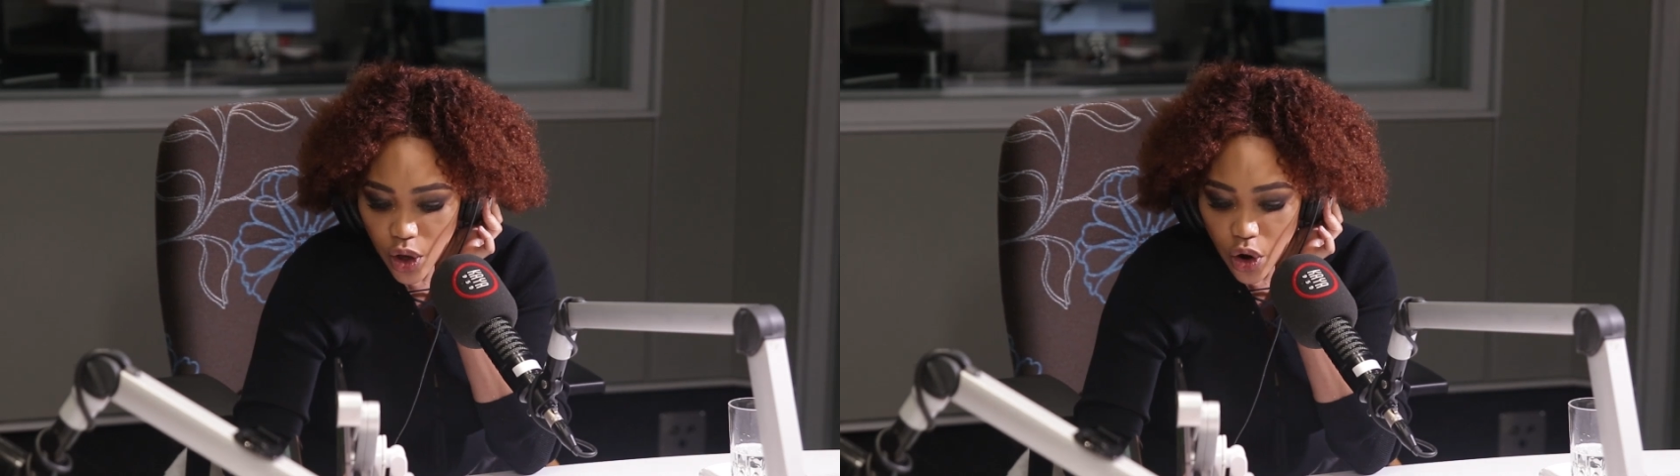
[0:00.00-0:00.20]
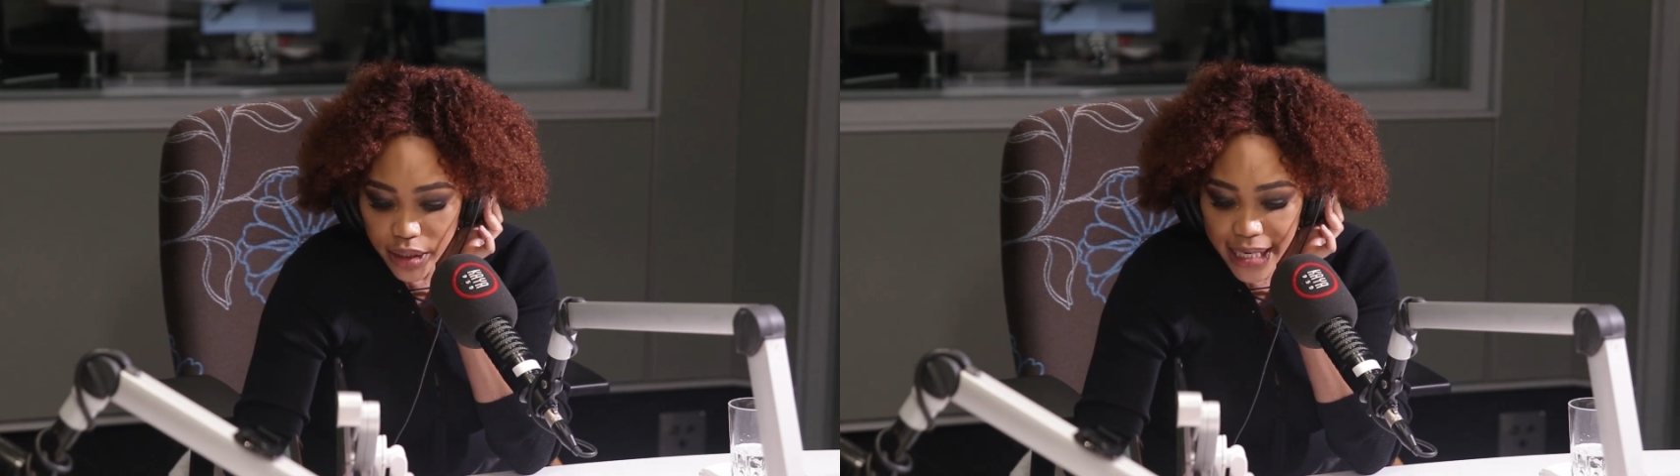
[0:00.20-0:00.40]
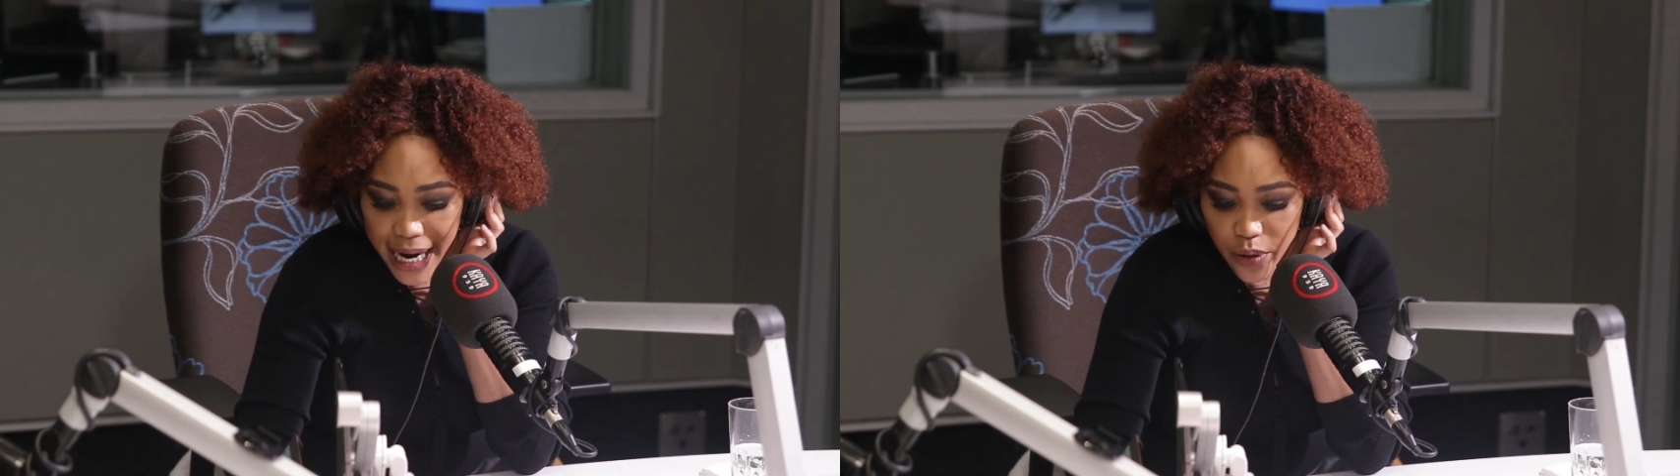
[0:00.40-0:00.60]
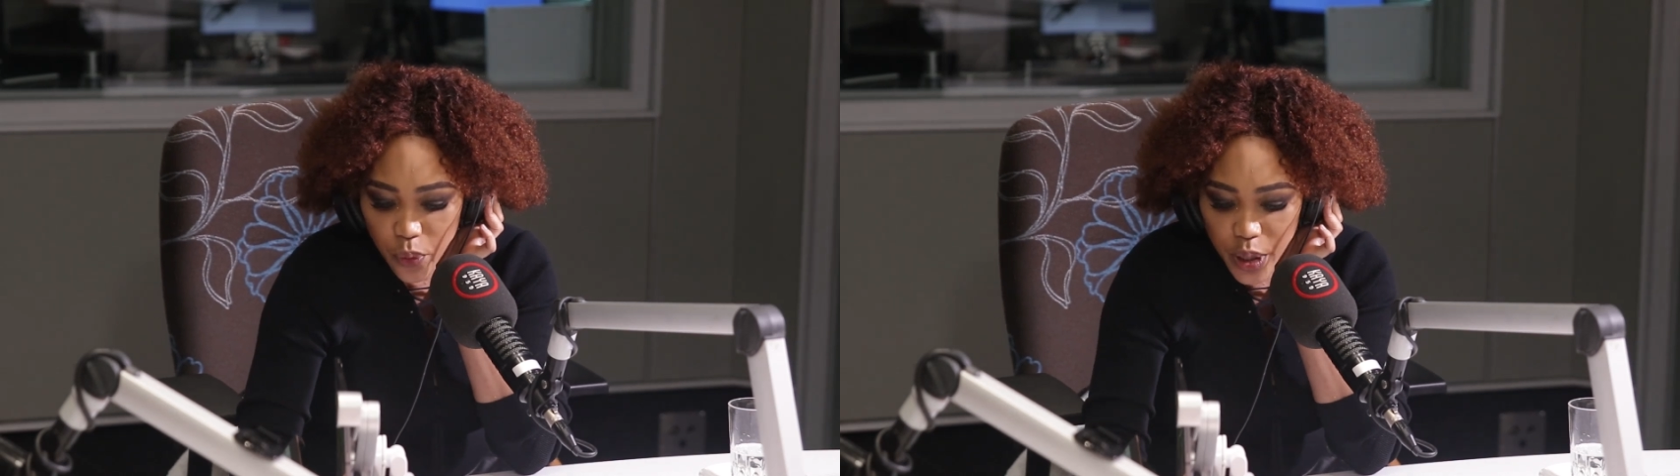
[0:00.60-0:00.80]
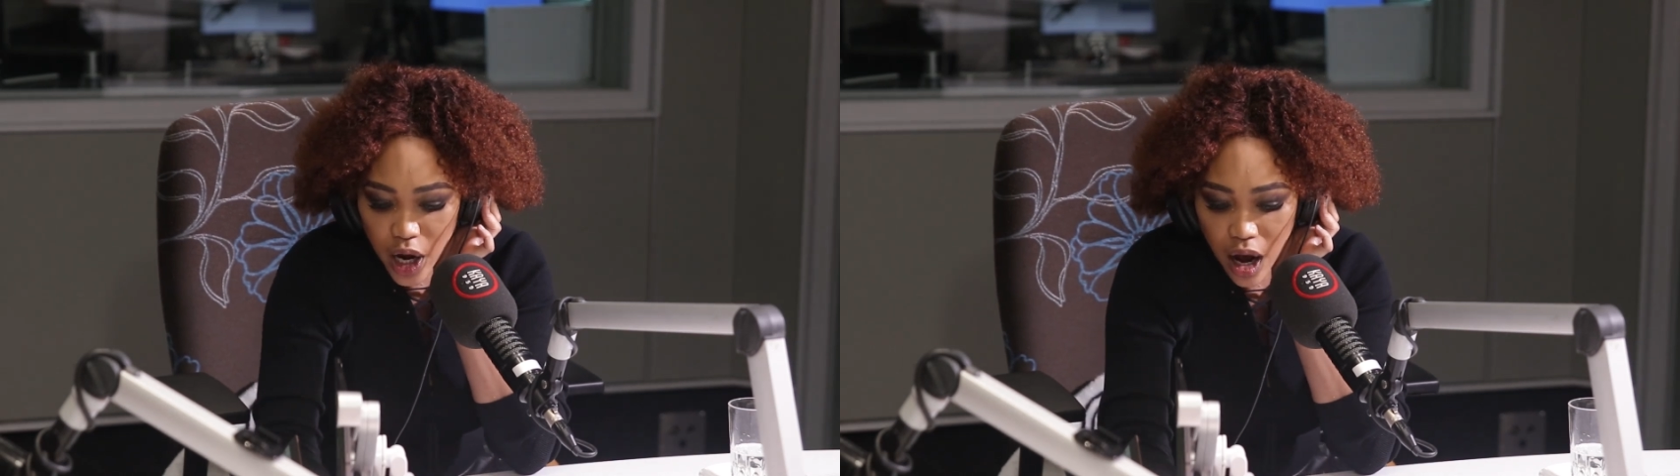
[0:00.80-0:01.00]
Online,
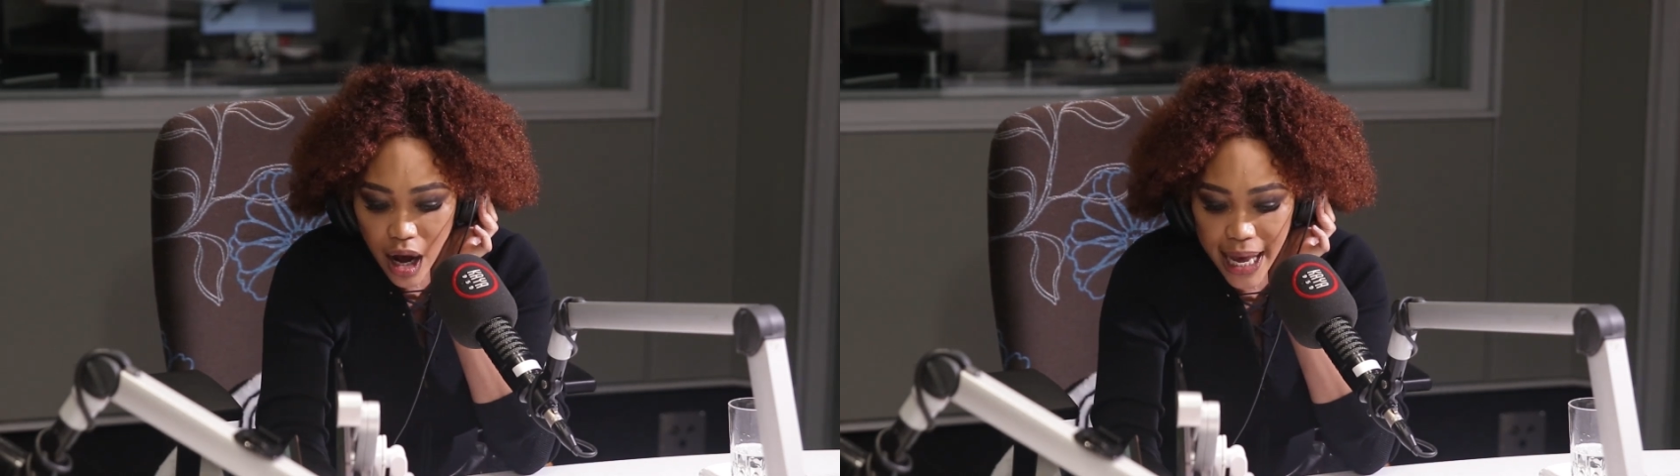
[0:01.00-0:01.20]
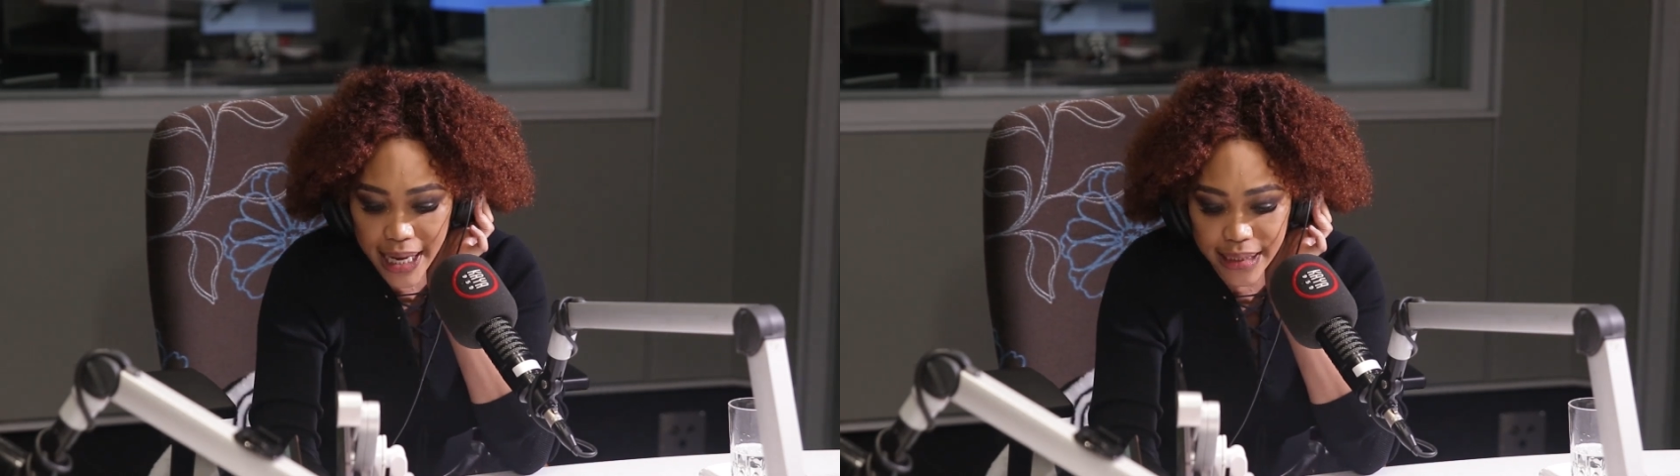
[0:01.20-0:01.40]
we are at